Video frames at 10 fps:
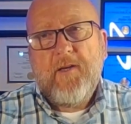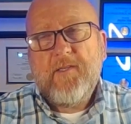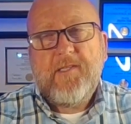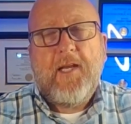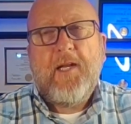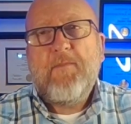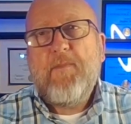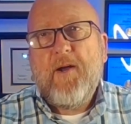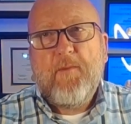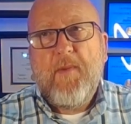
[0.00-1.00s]
set up
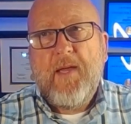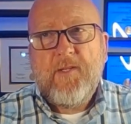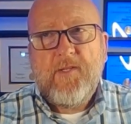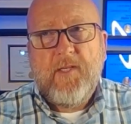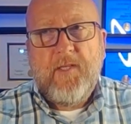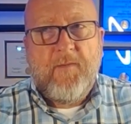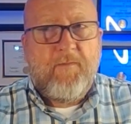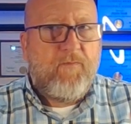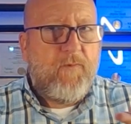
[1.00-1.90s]
automation,